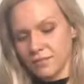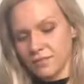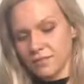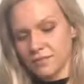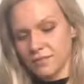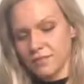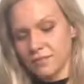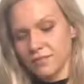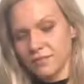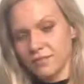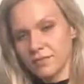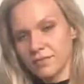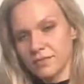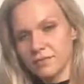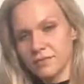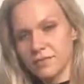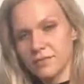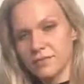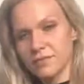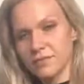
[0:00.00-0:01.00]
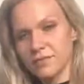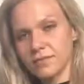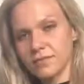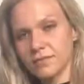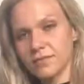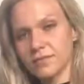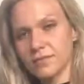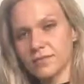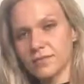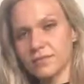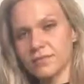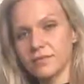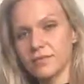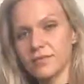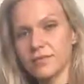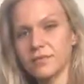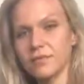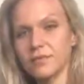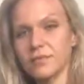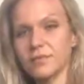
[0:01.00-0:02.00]

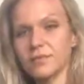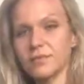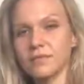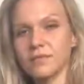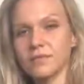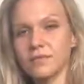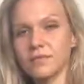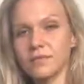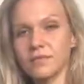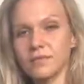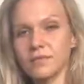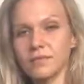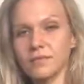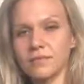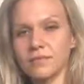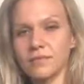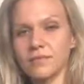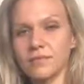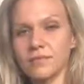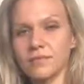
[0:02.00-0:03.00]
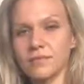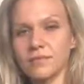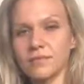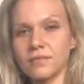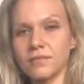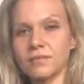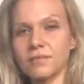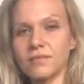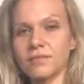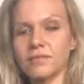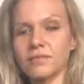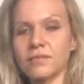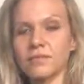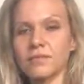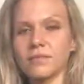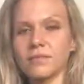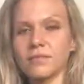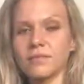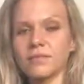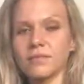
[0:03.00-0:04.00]

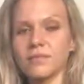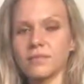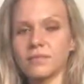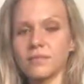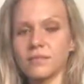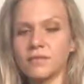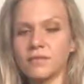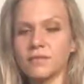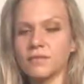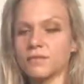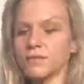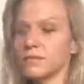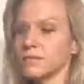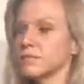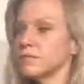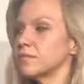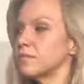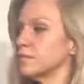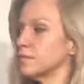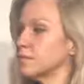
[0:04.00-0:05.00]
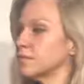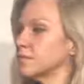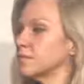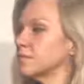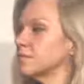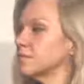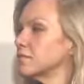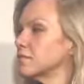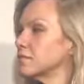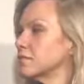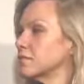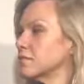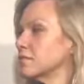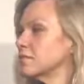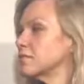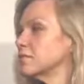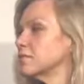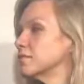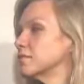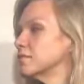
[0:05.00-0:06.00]

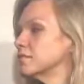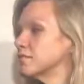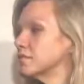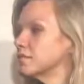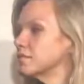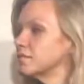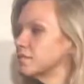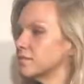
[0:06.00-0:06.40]
(not speaking)